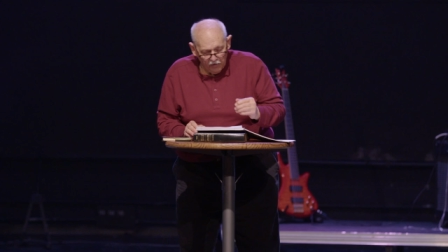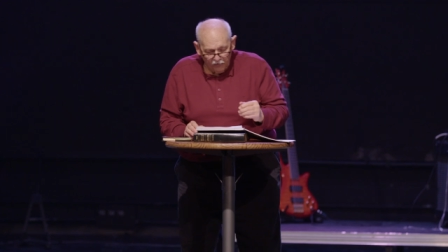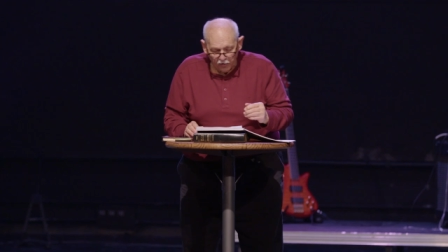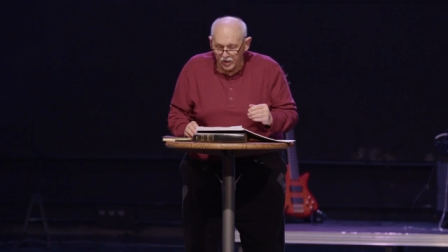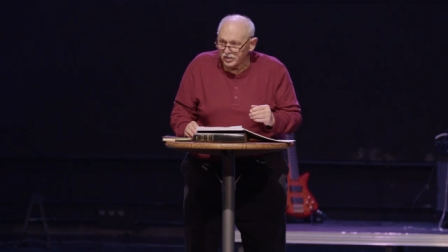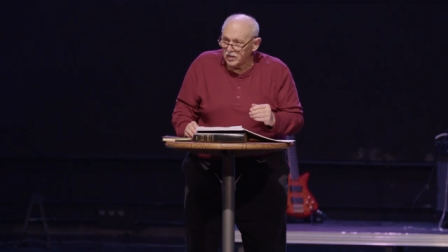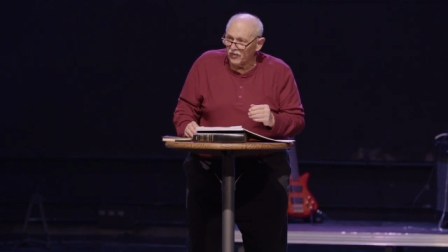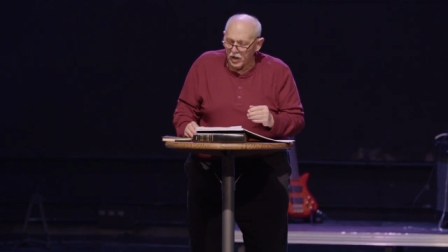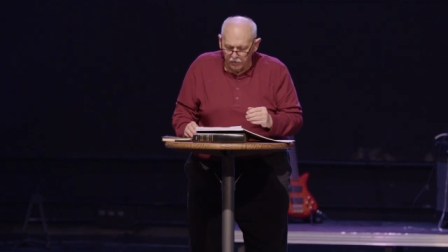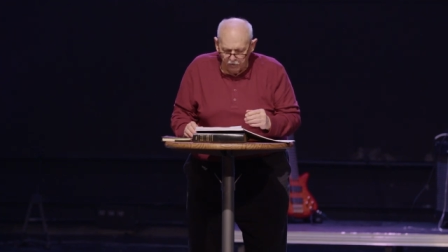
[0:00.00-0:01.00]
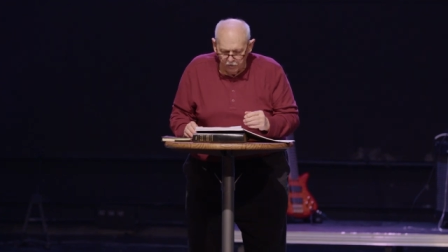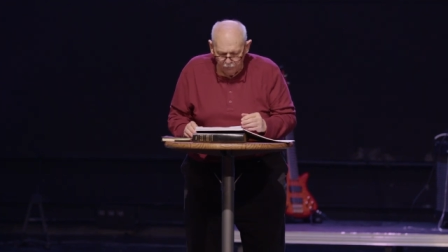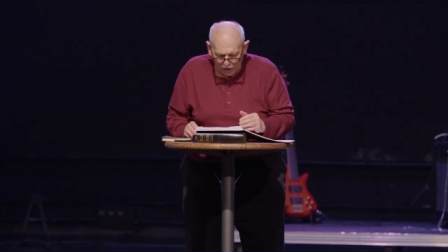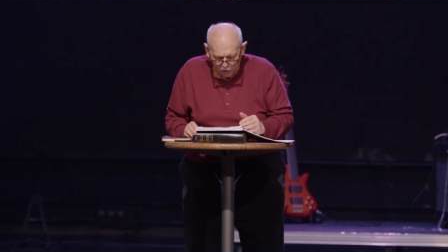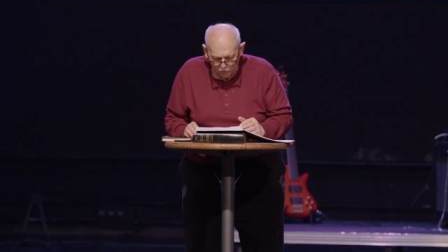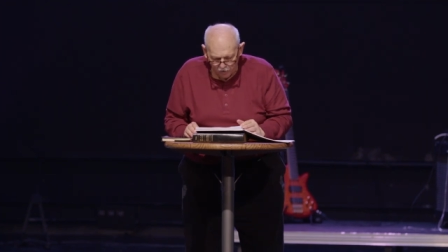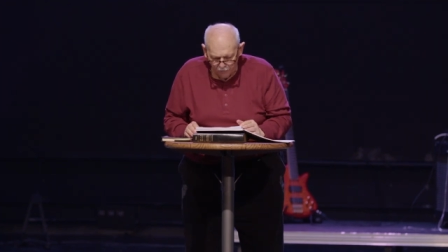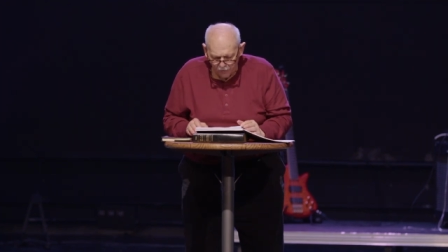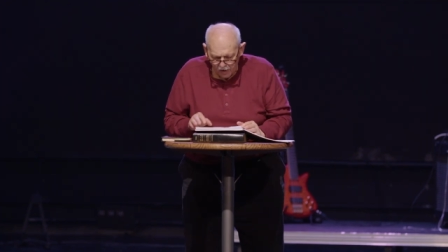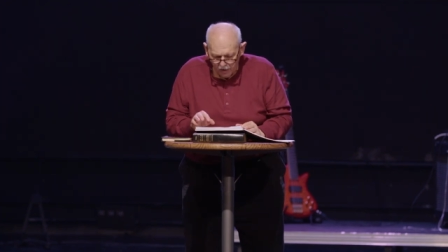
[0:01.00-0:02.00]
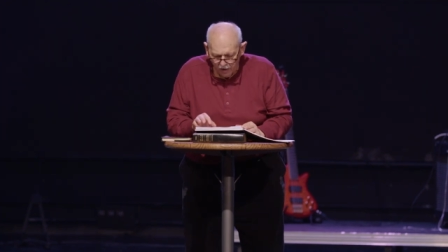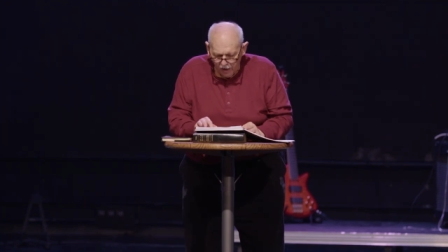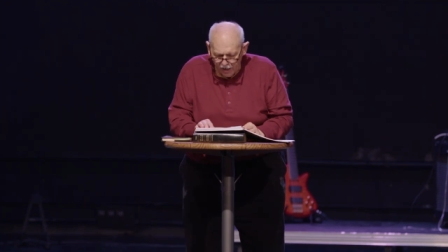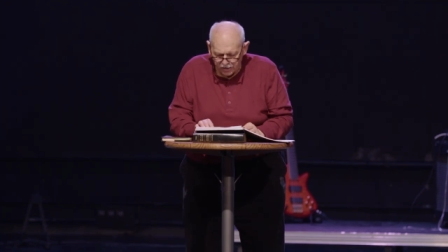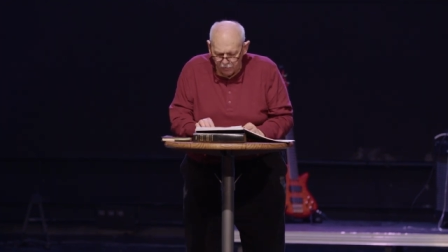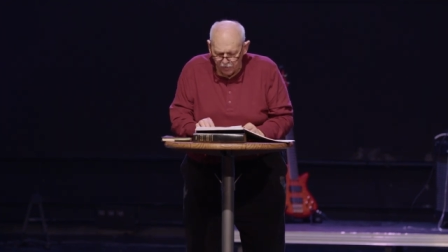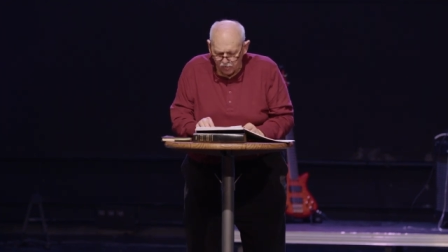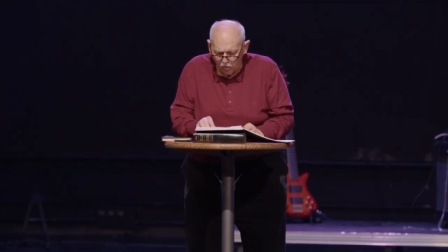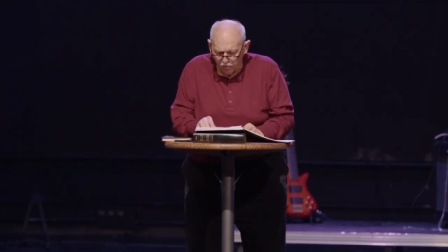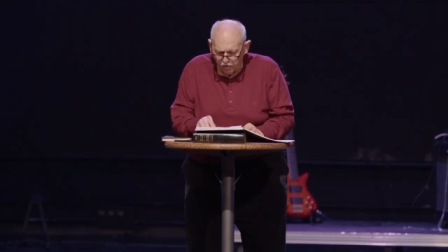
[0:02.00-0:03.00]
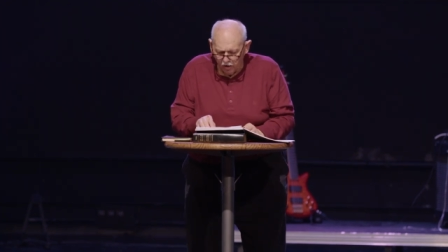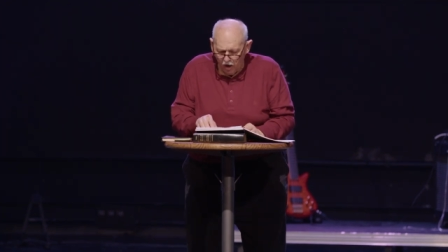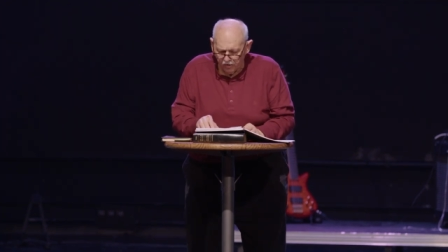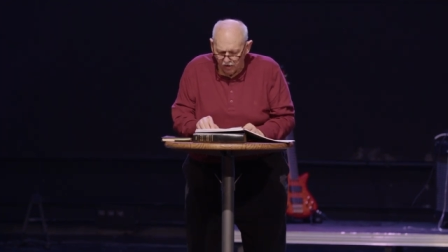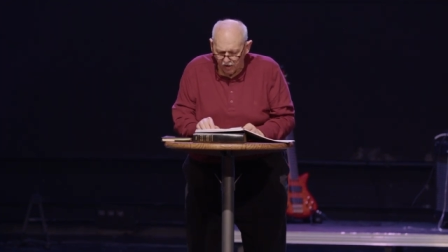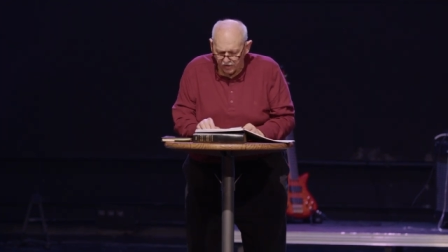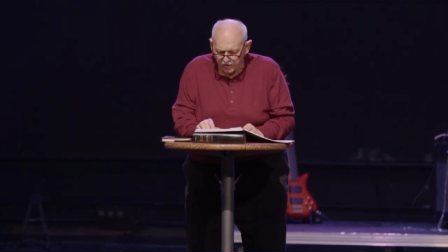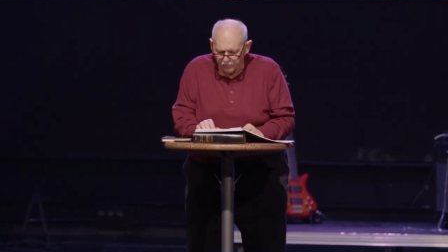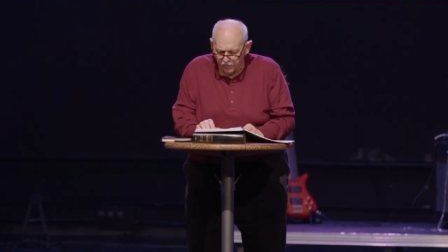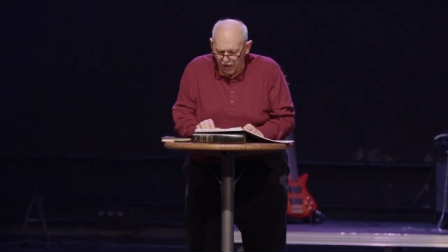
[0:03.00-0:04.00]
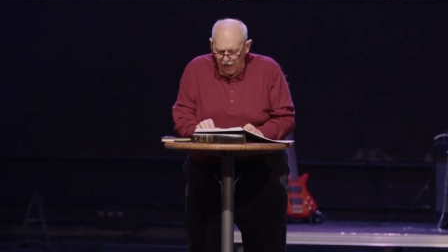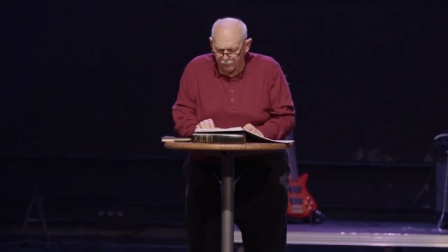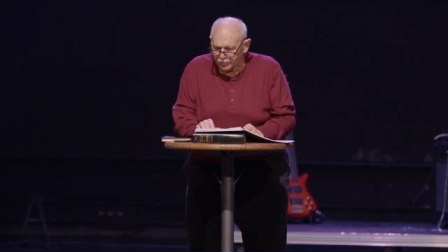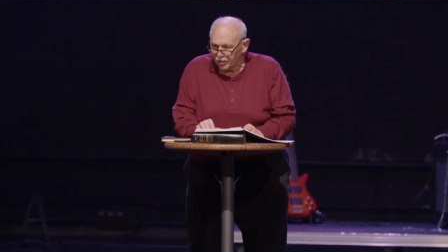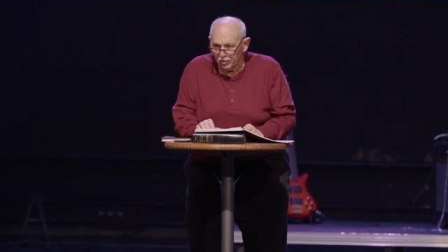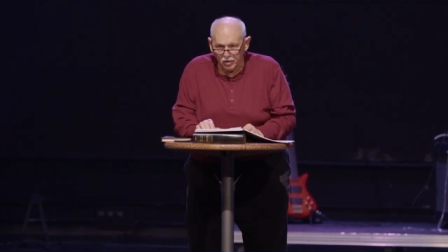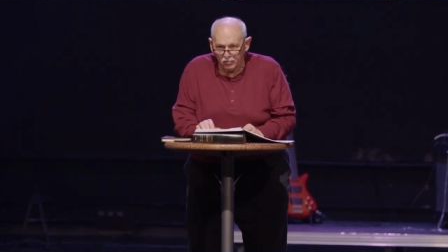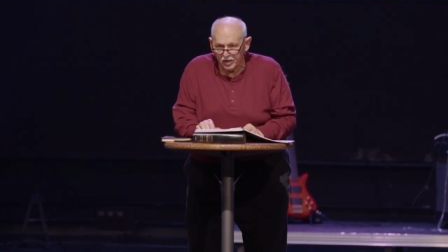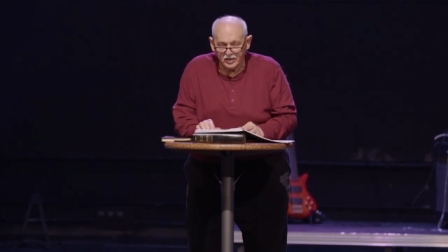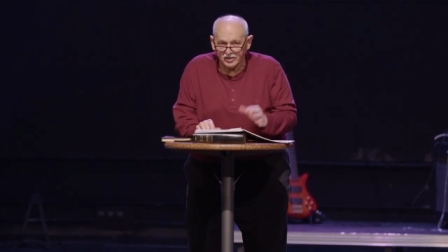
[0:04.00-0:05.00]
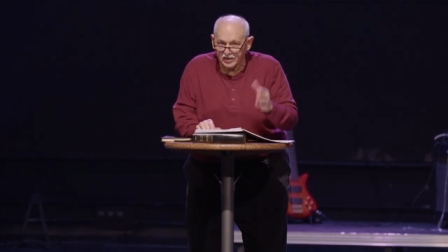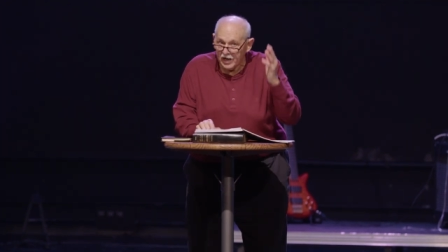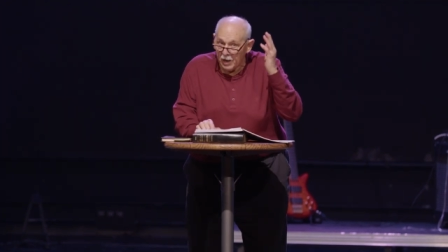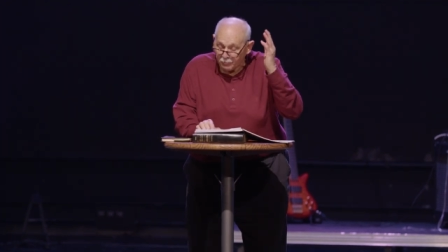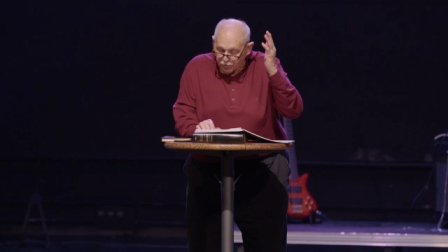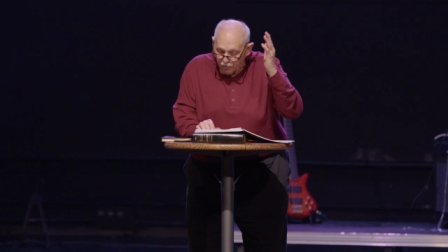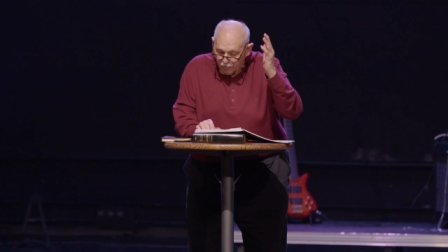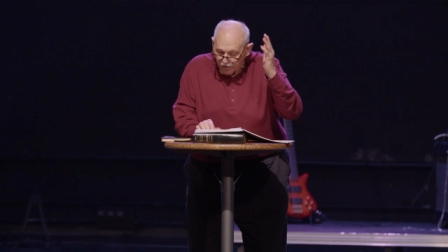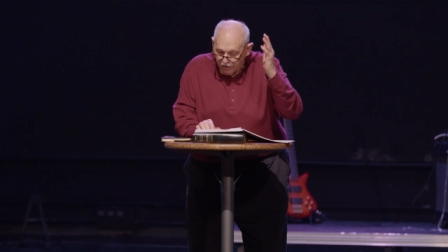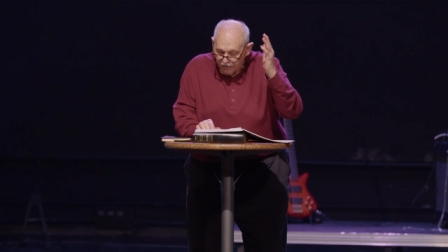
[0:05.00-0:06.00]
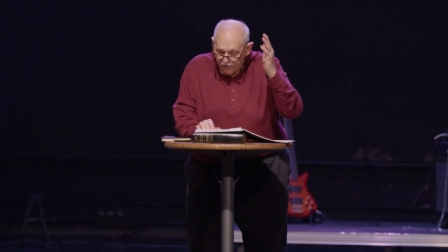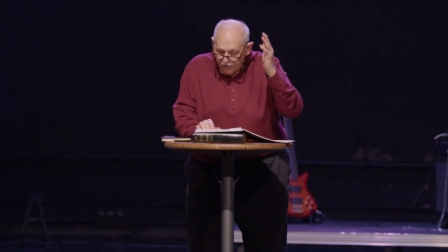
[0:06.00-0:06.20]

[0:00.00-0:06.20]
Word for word: For his divine power has bestowed on us absolutely, say absolutely.